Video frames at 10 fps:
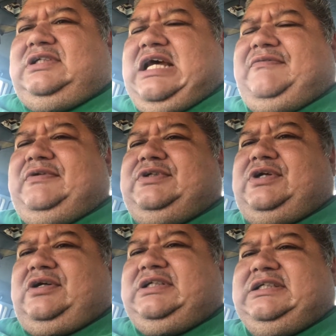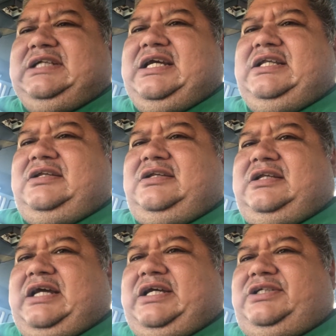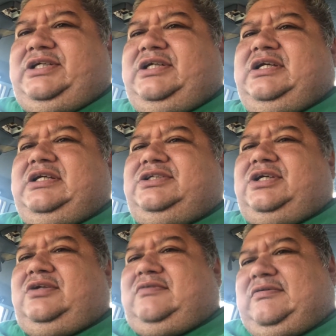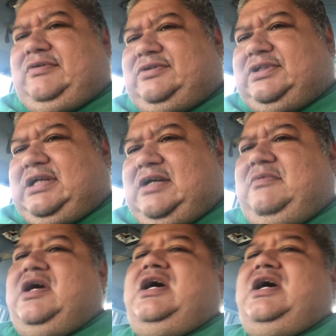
seven churches in Asia in John the Revelator's time.